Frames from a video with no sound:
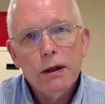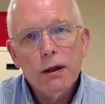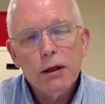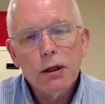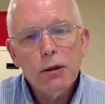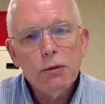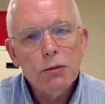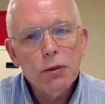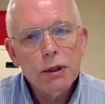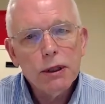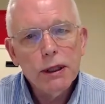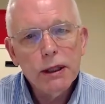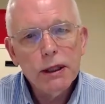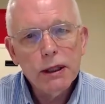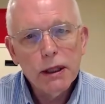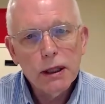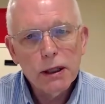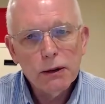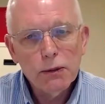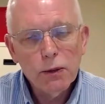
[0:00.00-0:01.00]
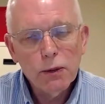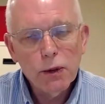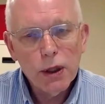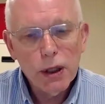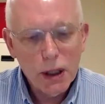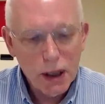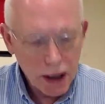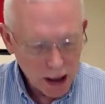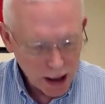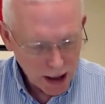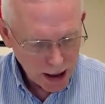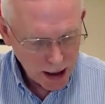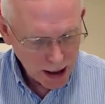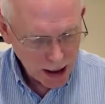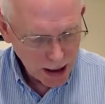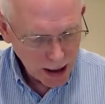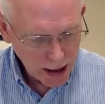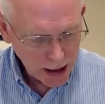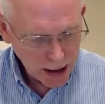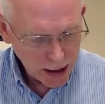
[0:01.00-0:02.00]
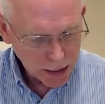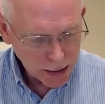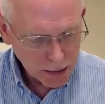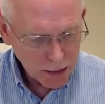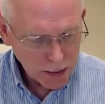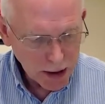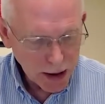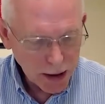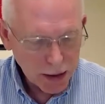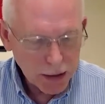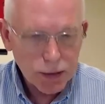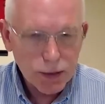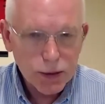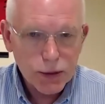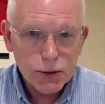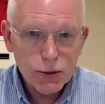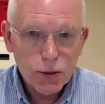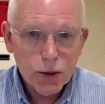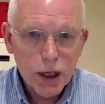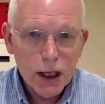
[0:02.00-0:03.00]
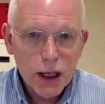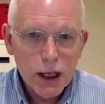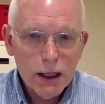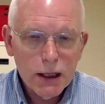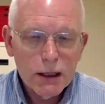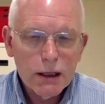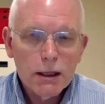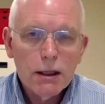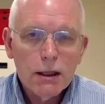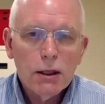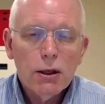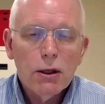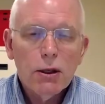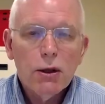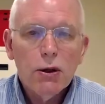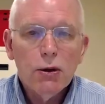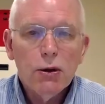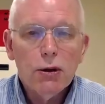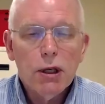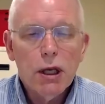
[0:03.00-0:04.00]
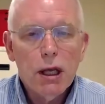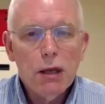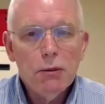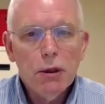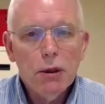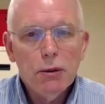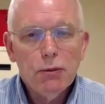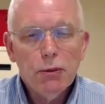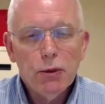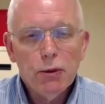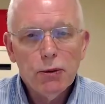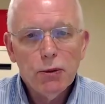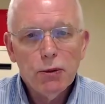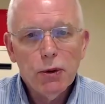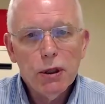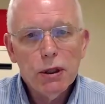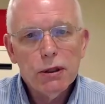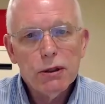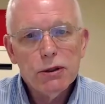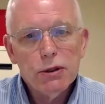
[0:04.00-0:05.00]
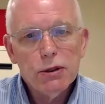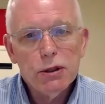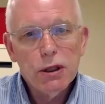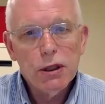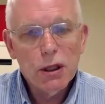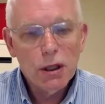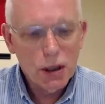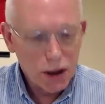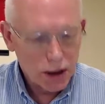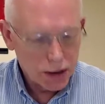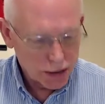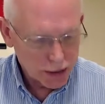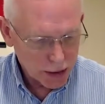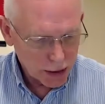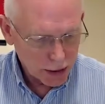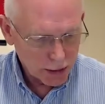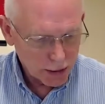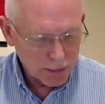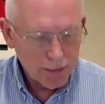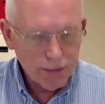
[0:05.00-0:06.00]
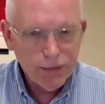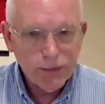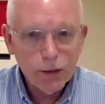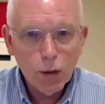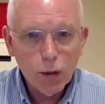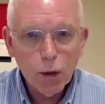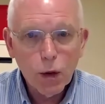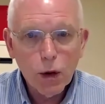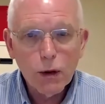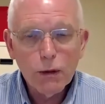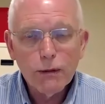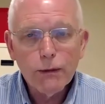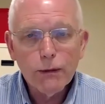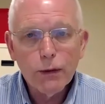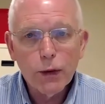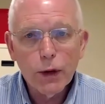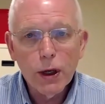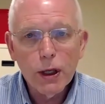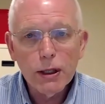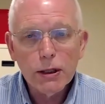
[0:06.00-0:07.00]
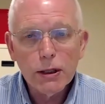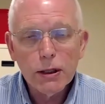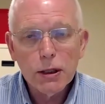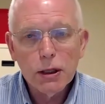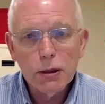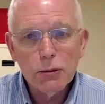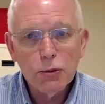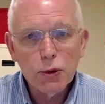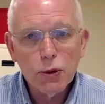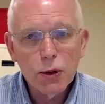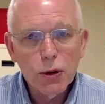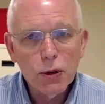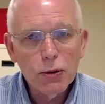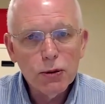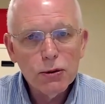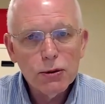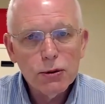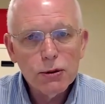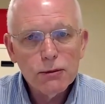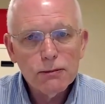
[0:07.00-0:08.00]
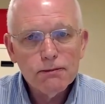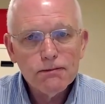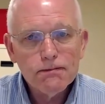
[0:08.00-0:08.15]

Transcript: complete kind of way is Beatrice Wright, who came up with what she calls her four-front approach.